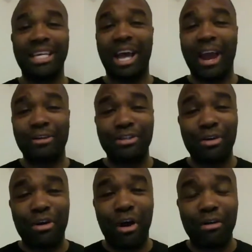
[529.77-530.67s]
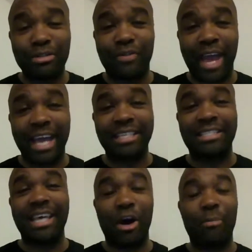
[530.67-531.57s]
Arizona Cardinals fans,
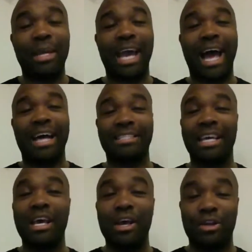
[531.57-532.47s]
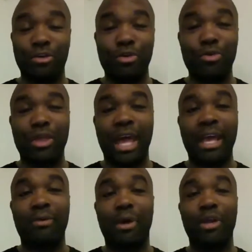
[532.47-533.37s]
tell me, guys, what do you
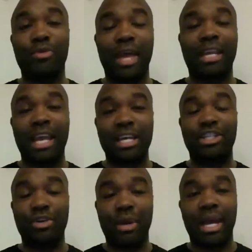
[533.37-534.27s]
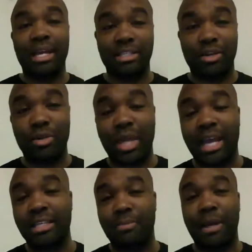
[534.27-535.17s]
think the issue is? Do you
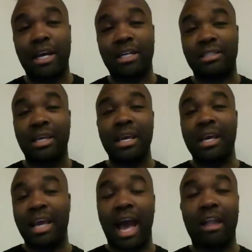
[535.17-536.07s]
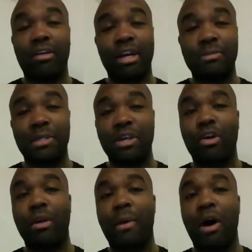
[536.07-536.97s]
think it's because Kyler has been
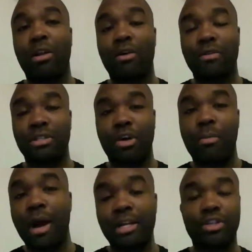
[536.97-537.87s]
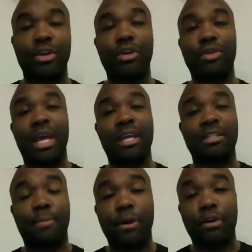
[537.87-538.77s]
turning the ball over so much, or do you think
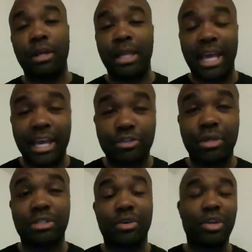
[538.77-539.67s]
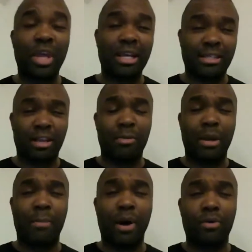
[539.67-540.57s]
it's purely the injuries, or do you think it's a little bit
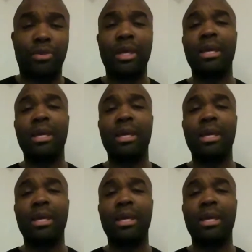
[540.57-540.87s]
of both?